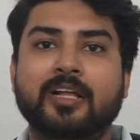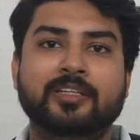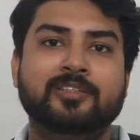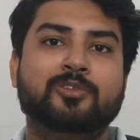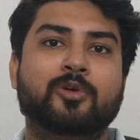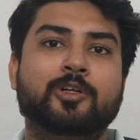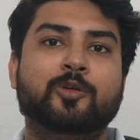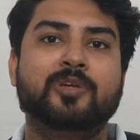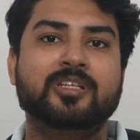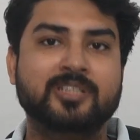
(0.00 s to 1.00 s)
This is going to
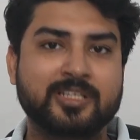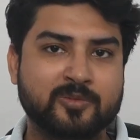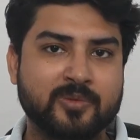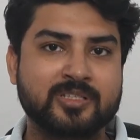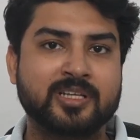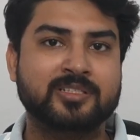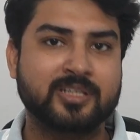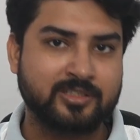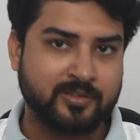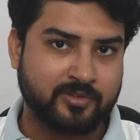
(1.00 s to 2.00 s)
be a six months
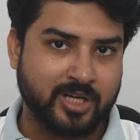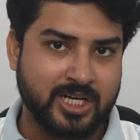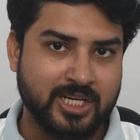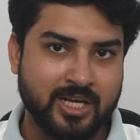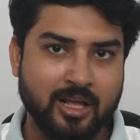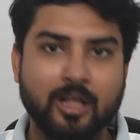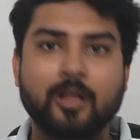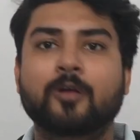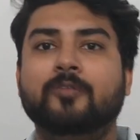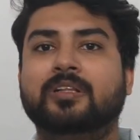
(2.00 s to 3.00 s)
extensive training
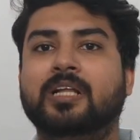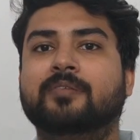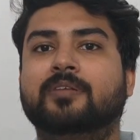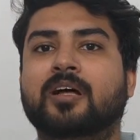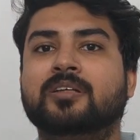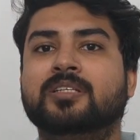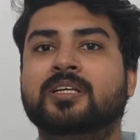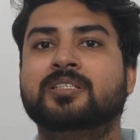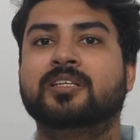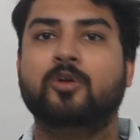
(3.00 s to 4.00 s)
with live
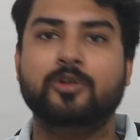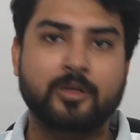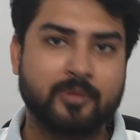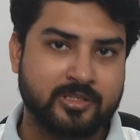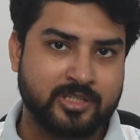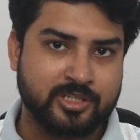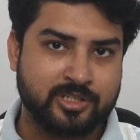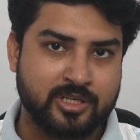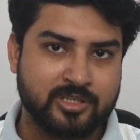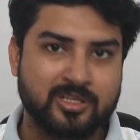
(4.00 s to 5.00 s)
classes and on-demand
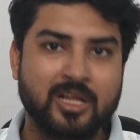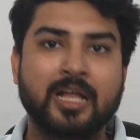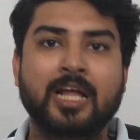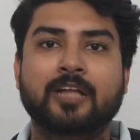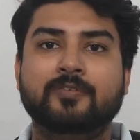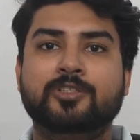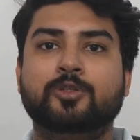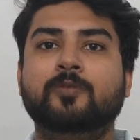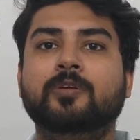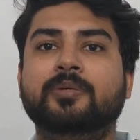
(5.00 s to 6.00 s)
sessions in which
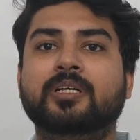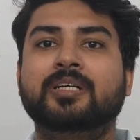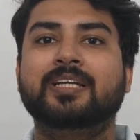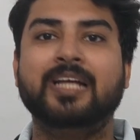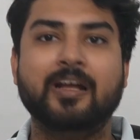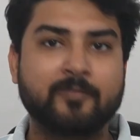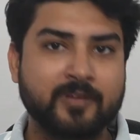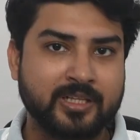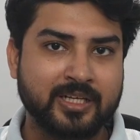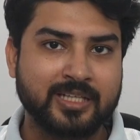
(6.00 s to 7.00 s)
you will be learning
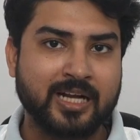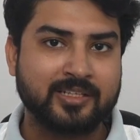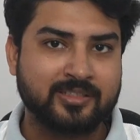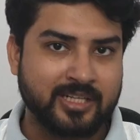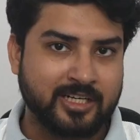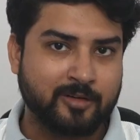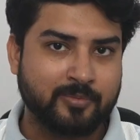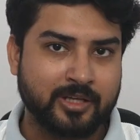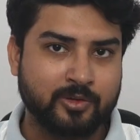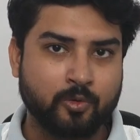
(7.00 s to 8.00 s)
everything that is needed
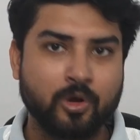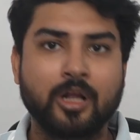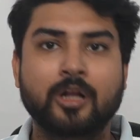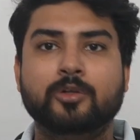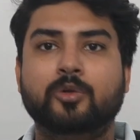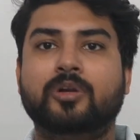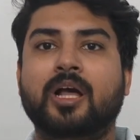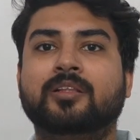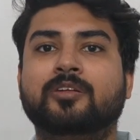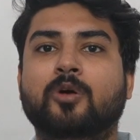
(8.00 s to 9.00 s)
by you to
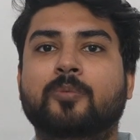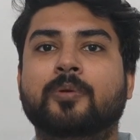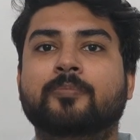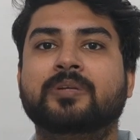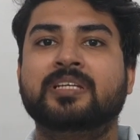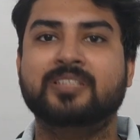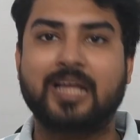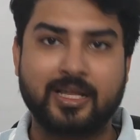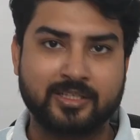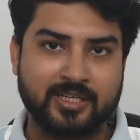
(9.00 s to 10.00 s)
crack the top companies
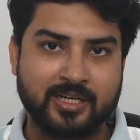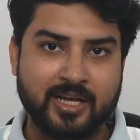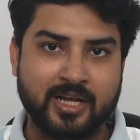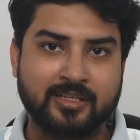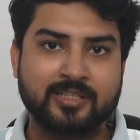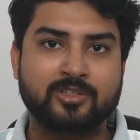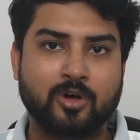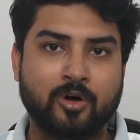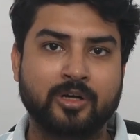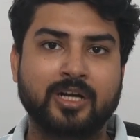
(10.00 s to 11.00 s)
as a data analyst
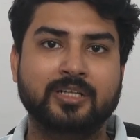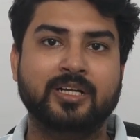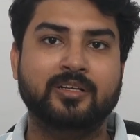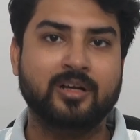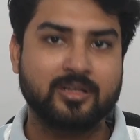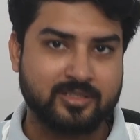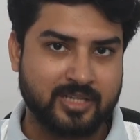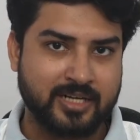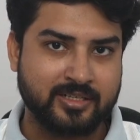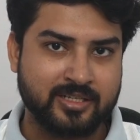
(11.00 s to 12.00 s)
or a data
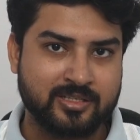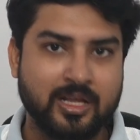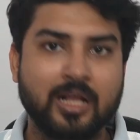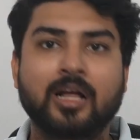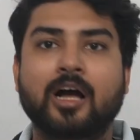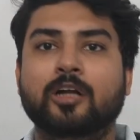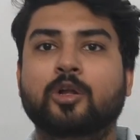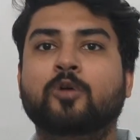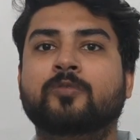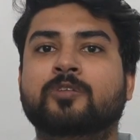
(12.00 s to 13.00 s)
scientist,
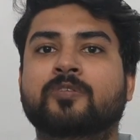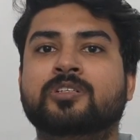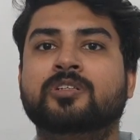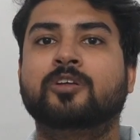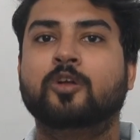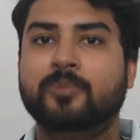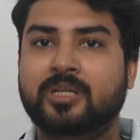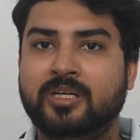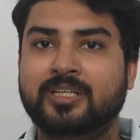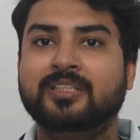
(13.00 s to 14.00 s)
along with which you'll be
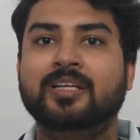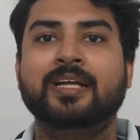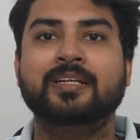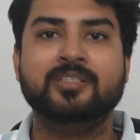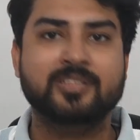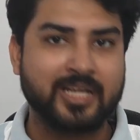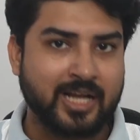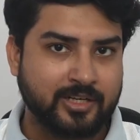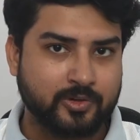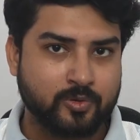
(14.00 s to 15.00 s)
learning the latest
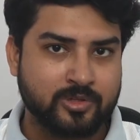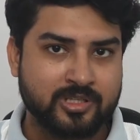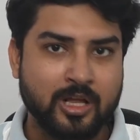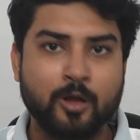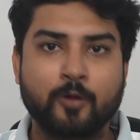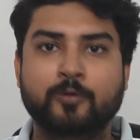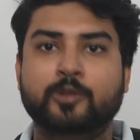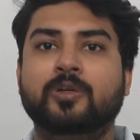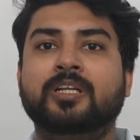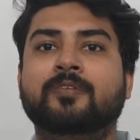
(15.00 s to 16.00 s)
AI tools, which
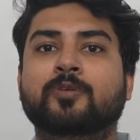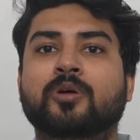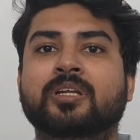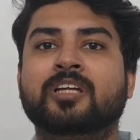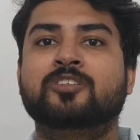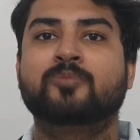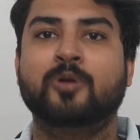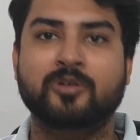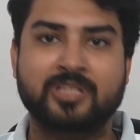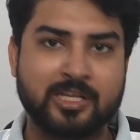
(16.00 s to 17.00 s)
will give you an edge
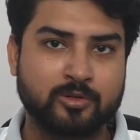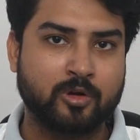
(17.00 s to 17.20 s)
because as